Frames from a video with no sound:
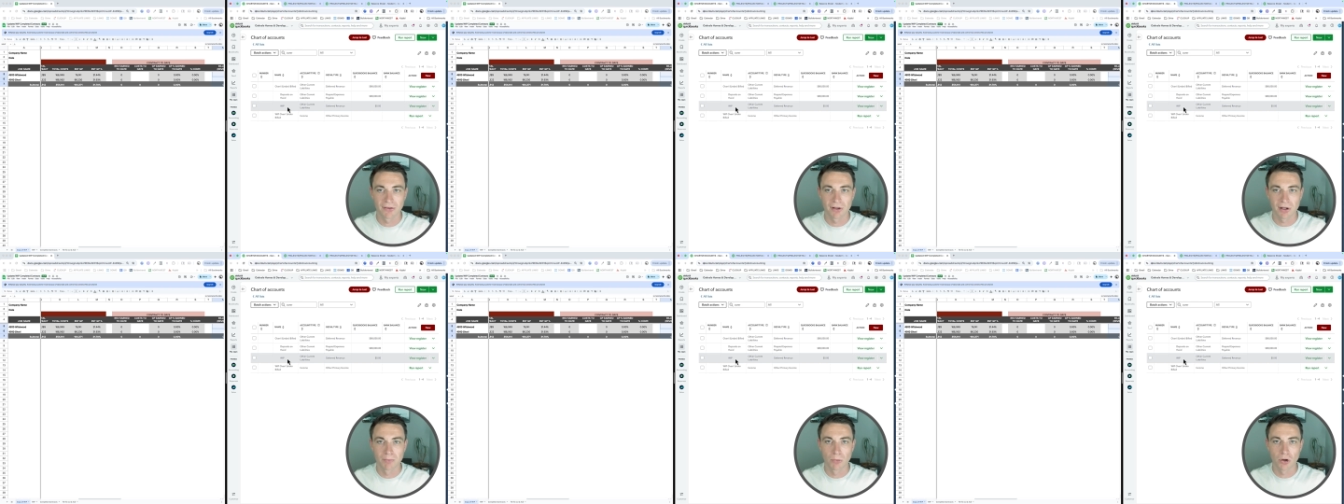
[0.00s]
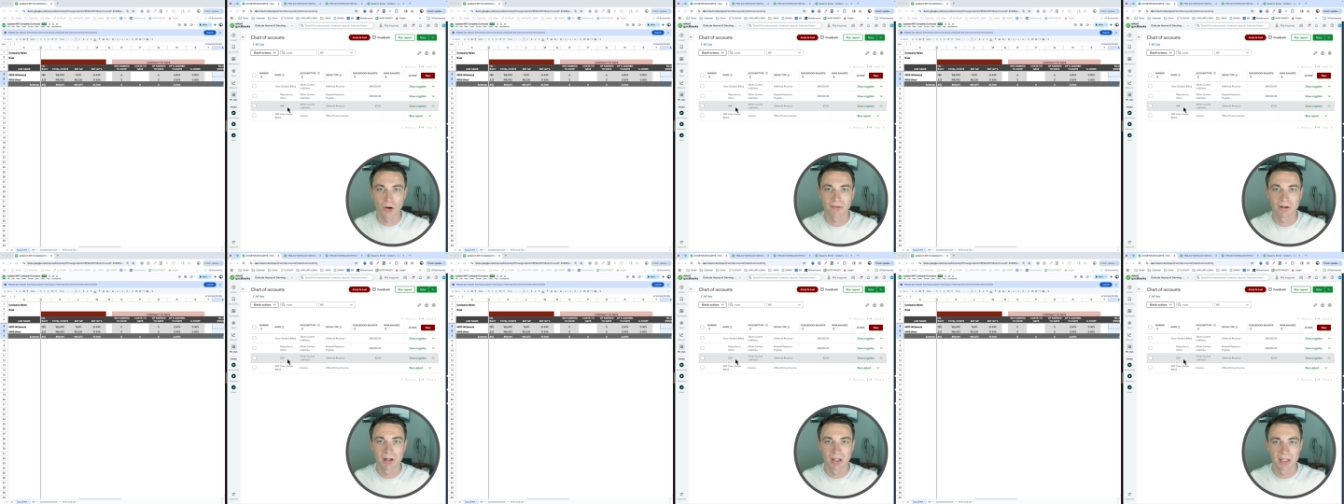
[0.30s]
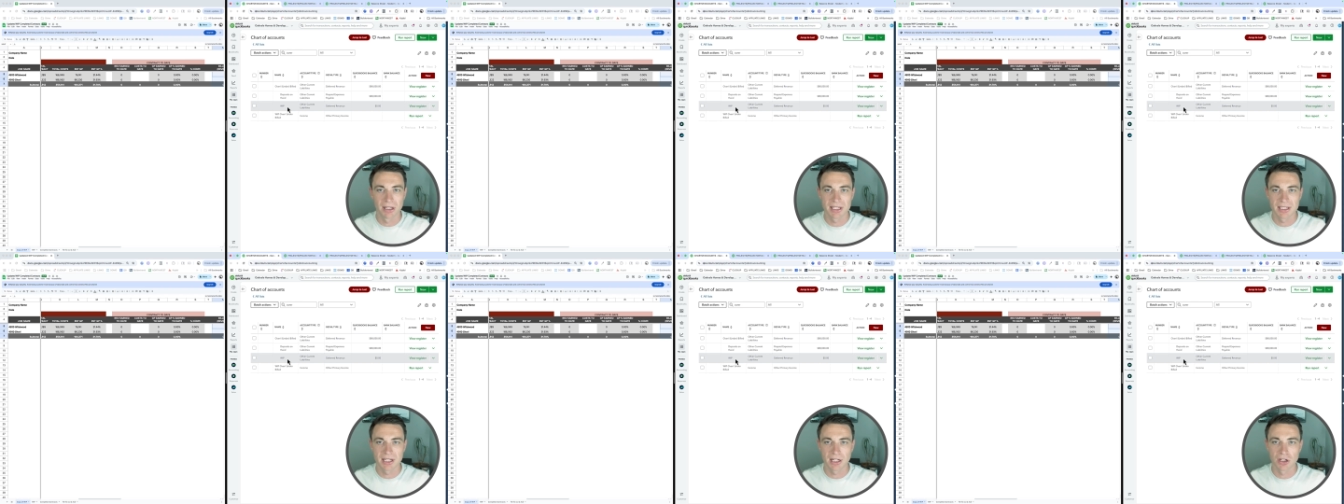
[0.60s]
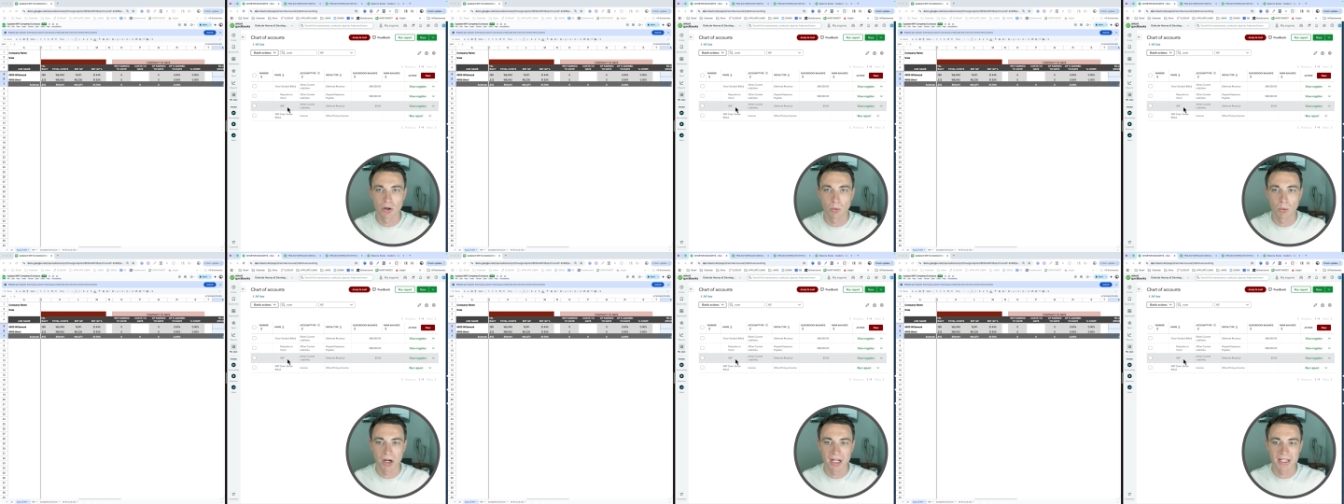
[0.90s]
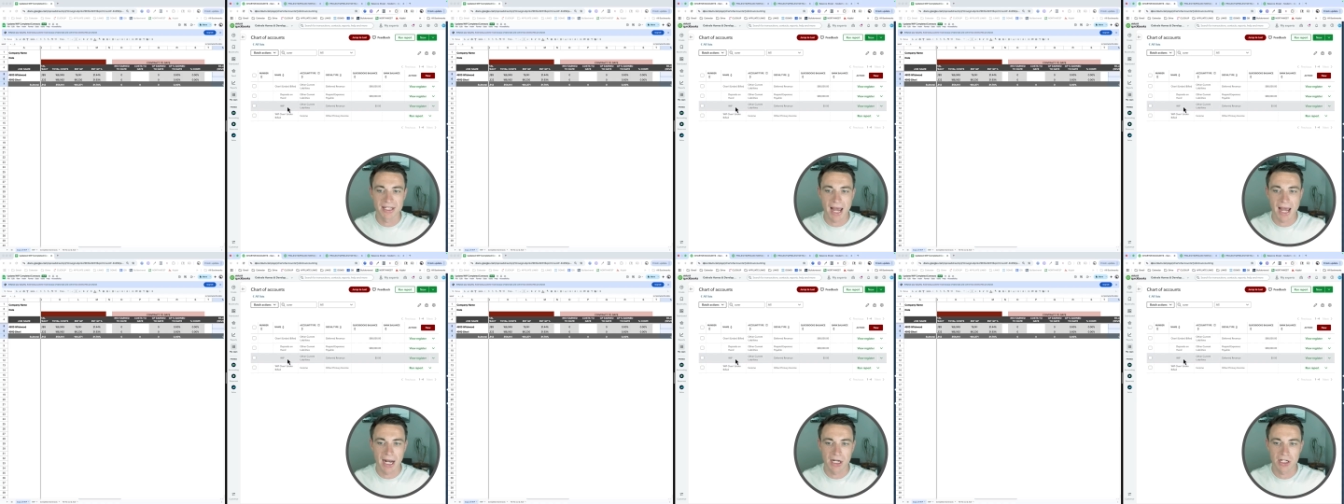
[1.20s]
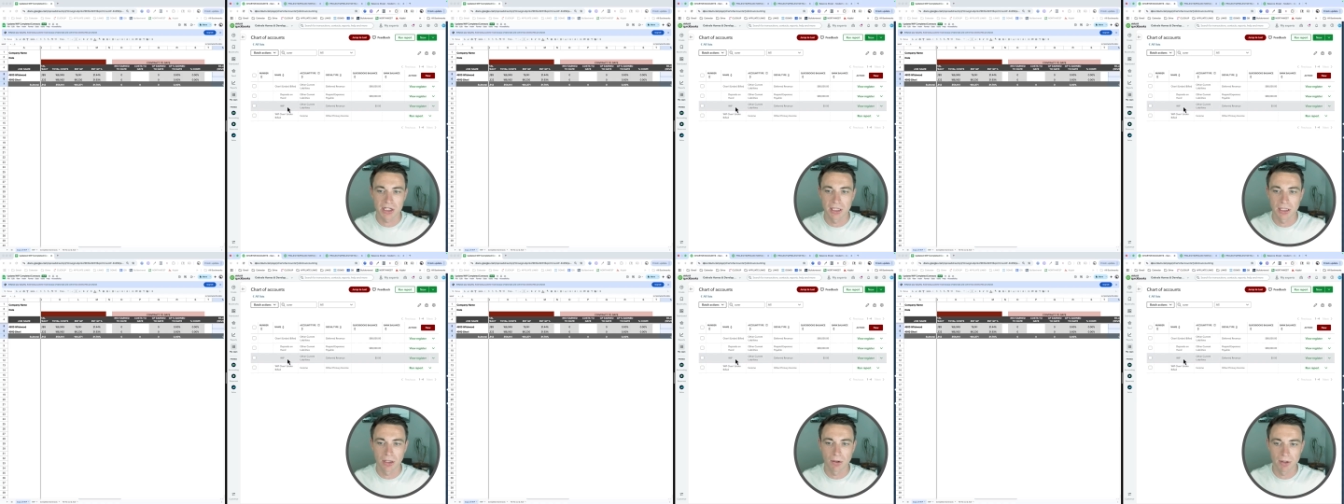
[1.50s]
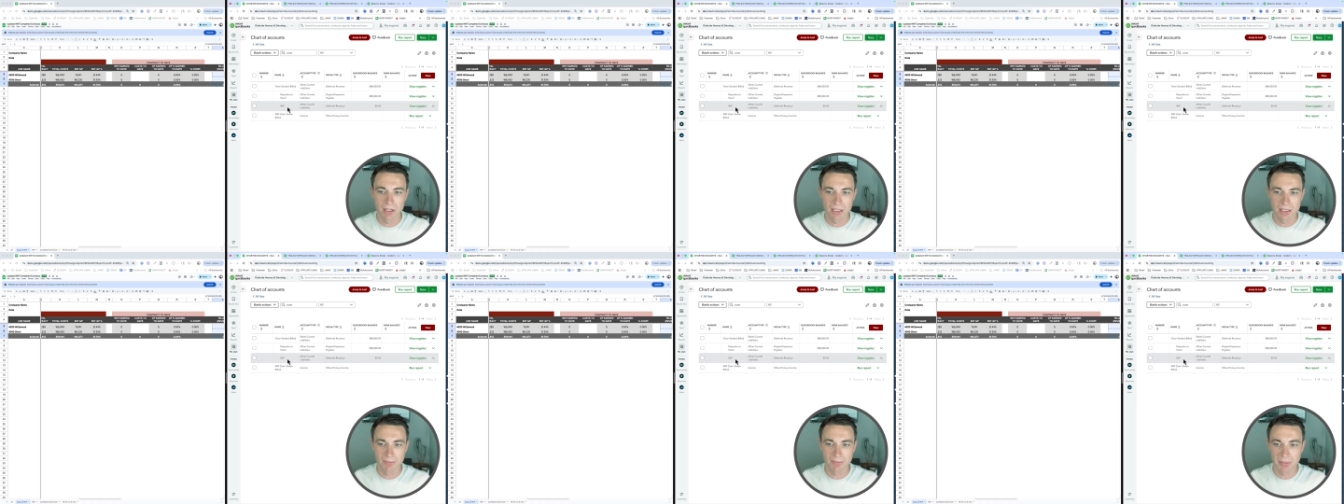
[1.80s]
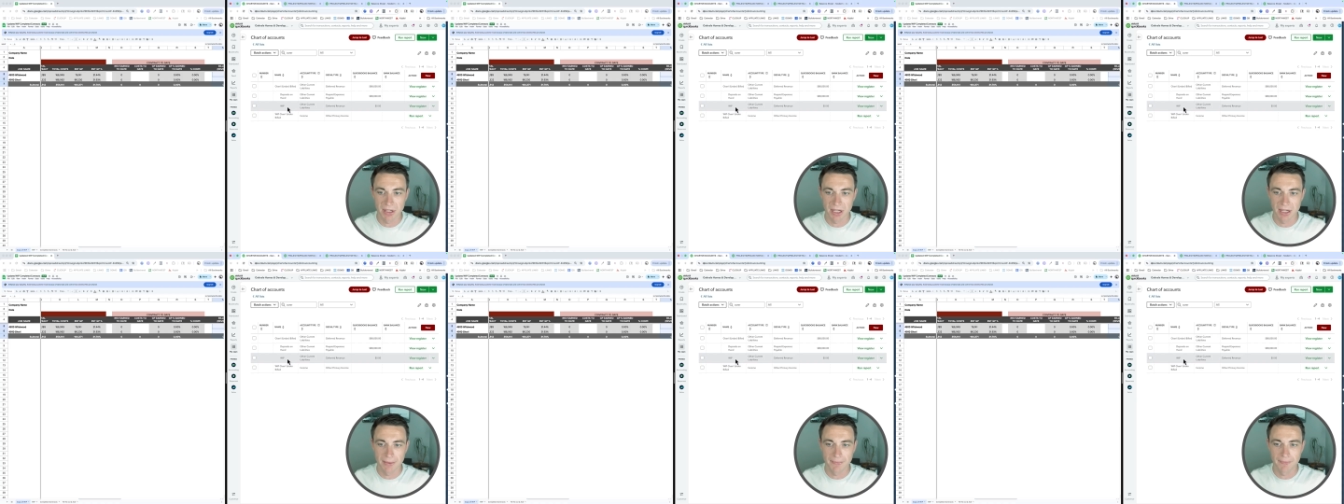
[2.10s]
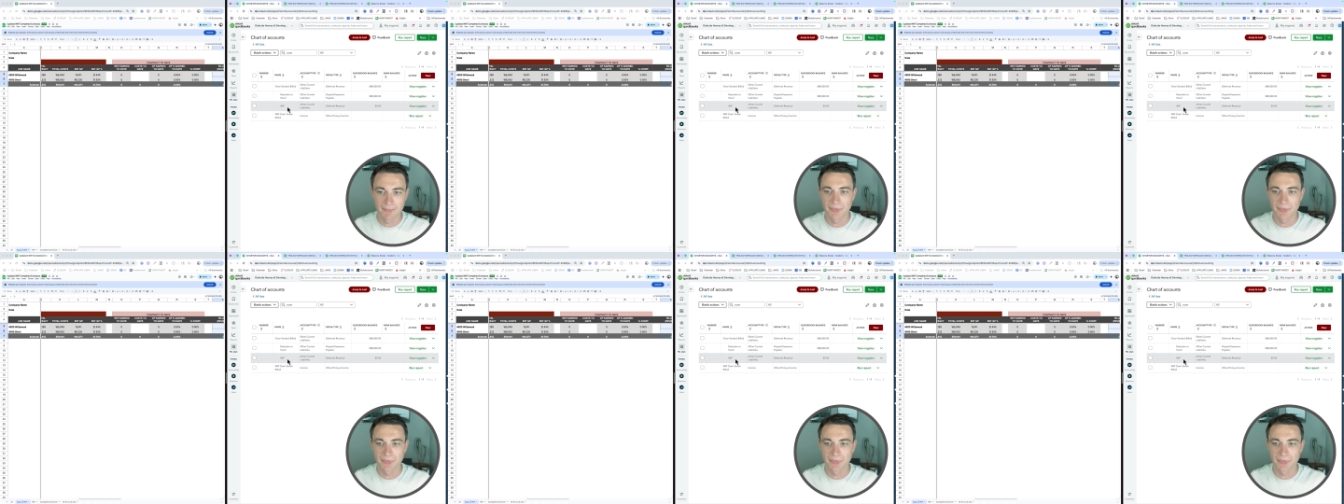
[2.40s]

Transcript: look more realistic to what it's actually going to be.